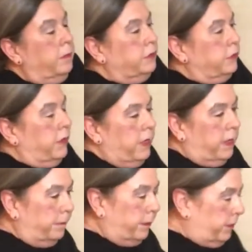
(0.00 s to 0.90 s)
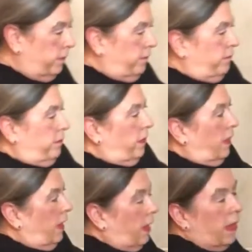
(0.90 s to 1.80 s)
put your hip
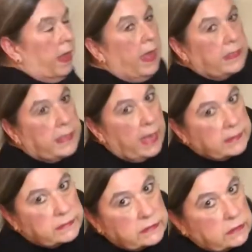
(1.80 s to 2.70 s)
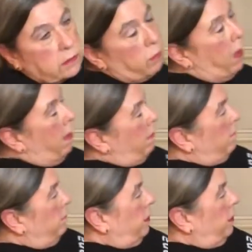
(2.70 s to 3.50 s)
against the wall.